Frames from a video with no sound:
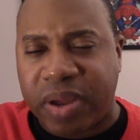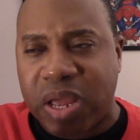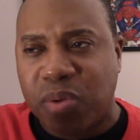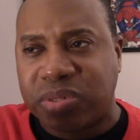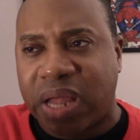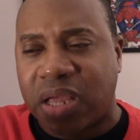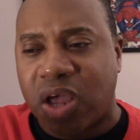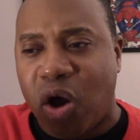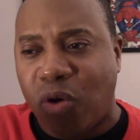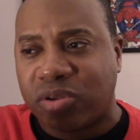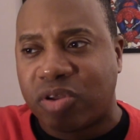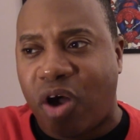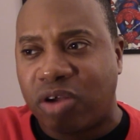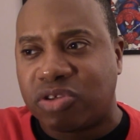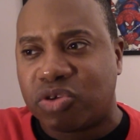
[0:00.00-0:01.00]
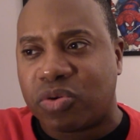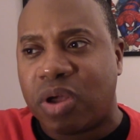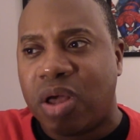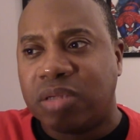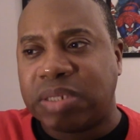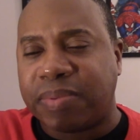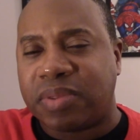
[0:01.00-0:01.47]
but it was like it was also
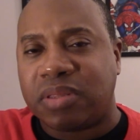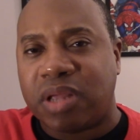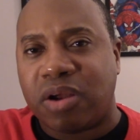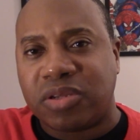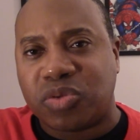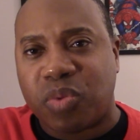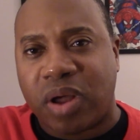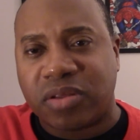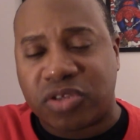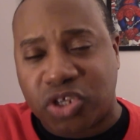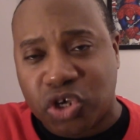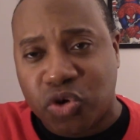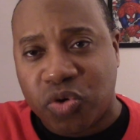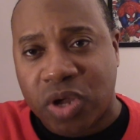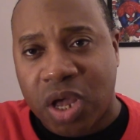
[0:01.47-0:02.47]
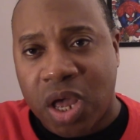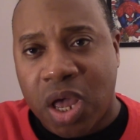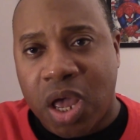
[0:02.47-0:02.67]
something there as well too.